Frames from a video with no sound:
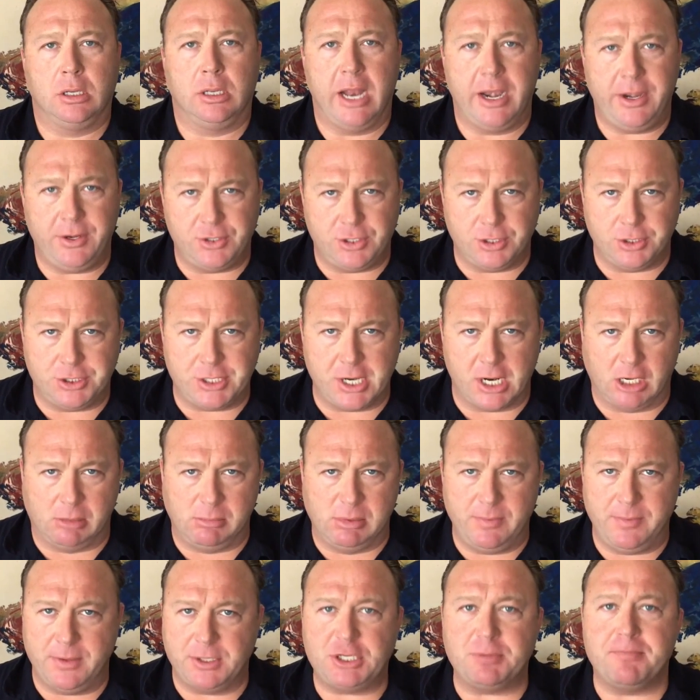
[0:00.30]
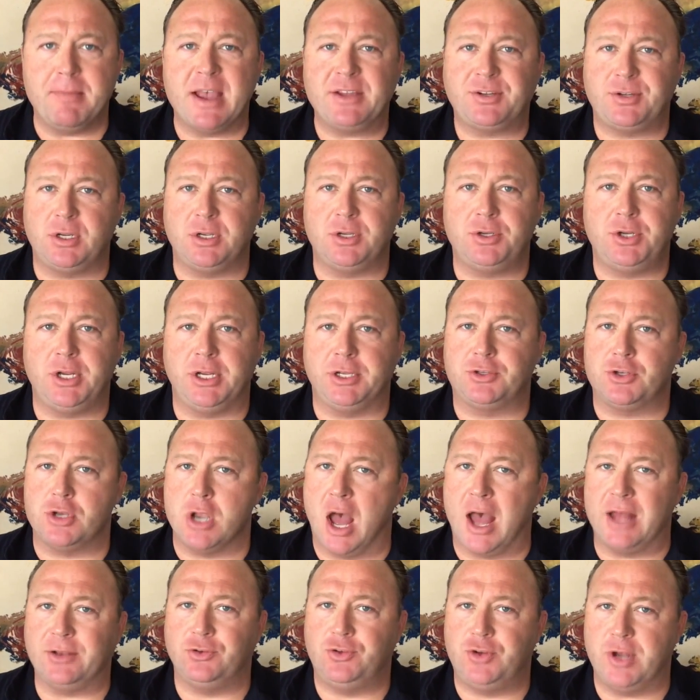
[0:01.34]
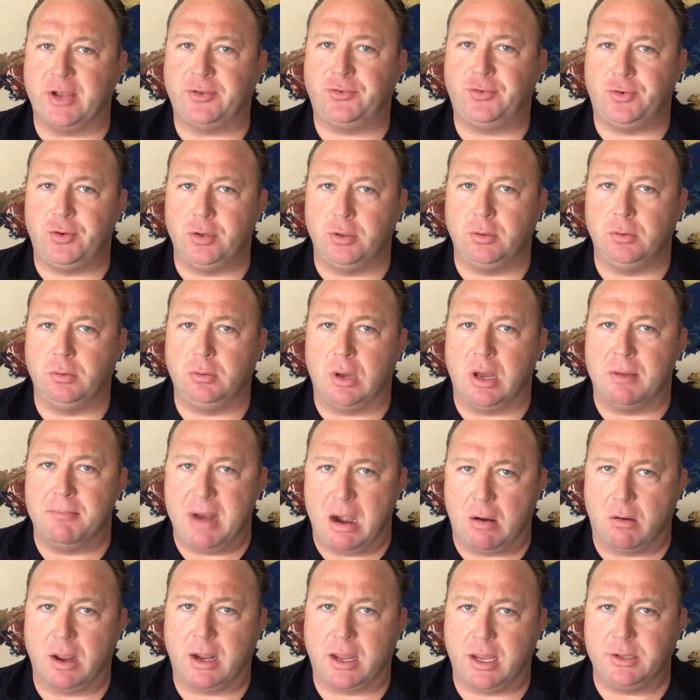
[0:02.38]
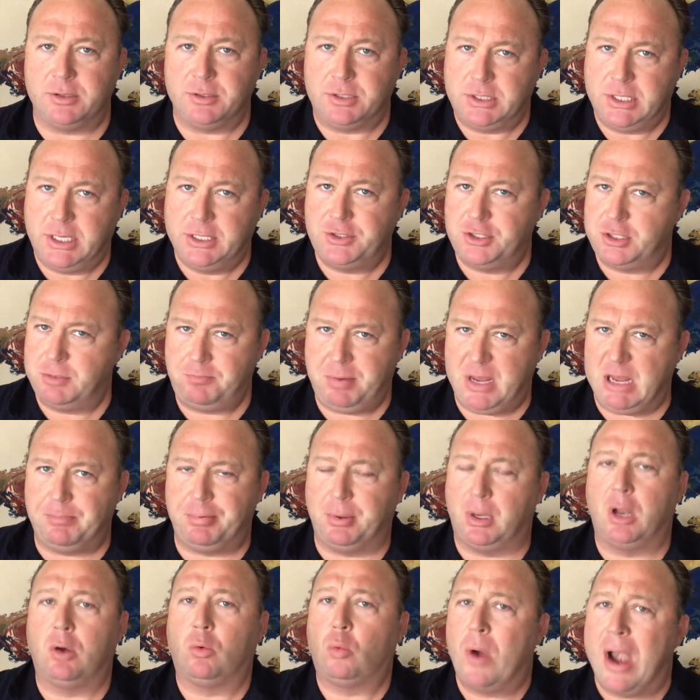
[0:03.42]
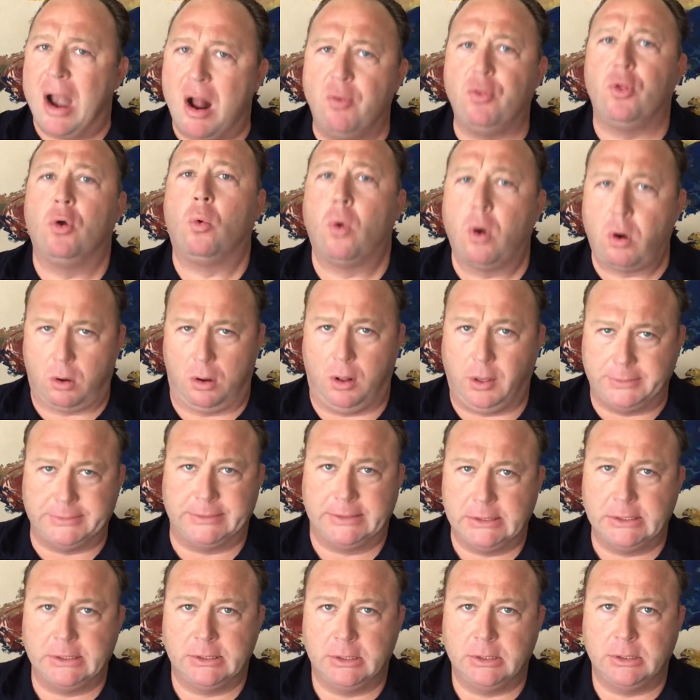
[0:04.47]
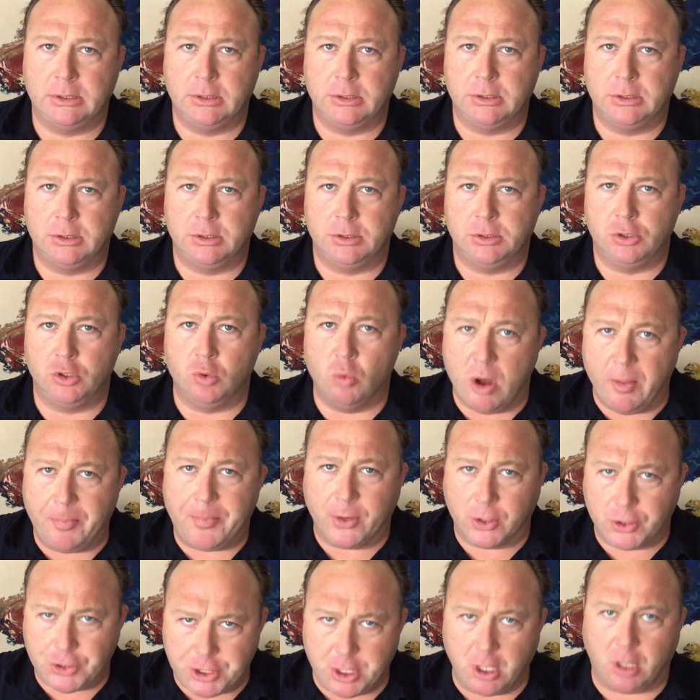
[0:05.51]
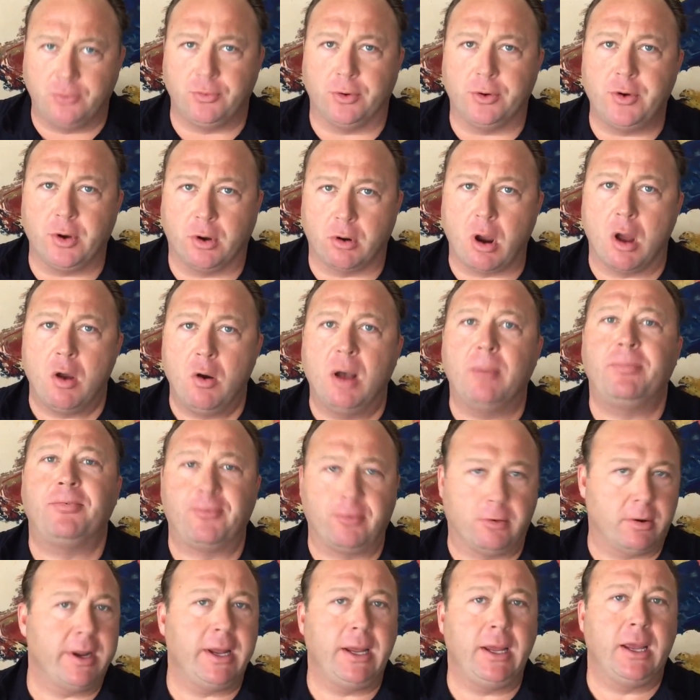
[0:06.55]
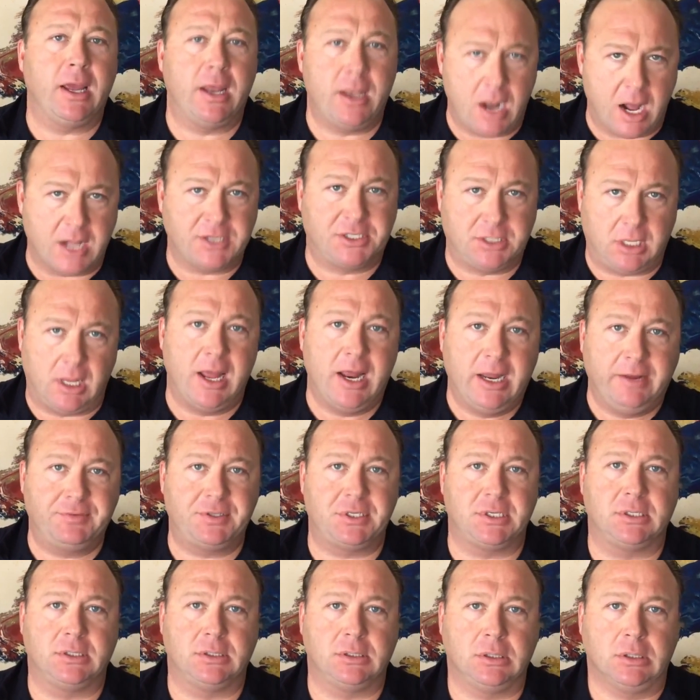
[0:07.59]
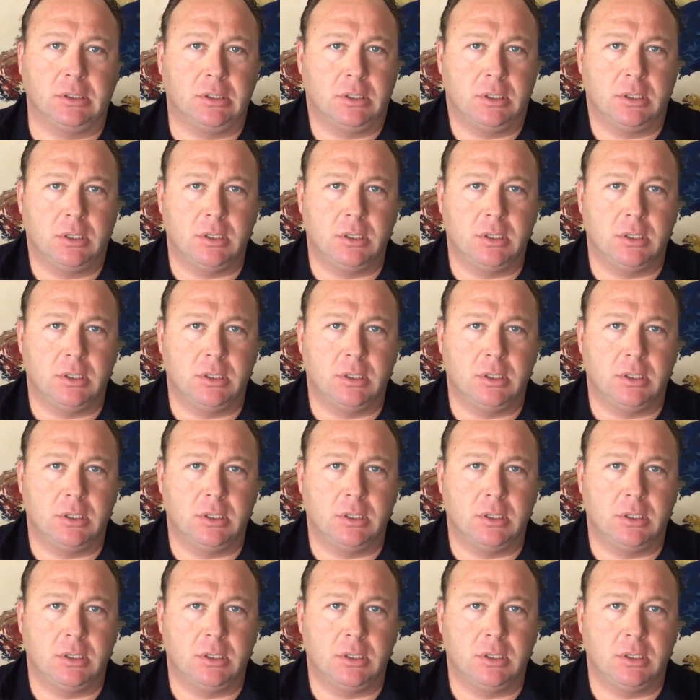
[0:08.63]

Ladies and gentlemen, this message is not just to Americans, it's to people around the world who want their children to grow up free and not slaves.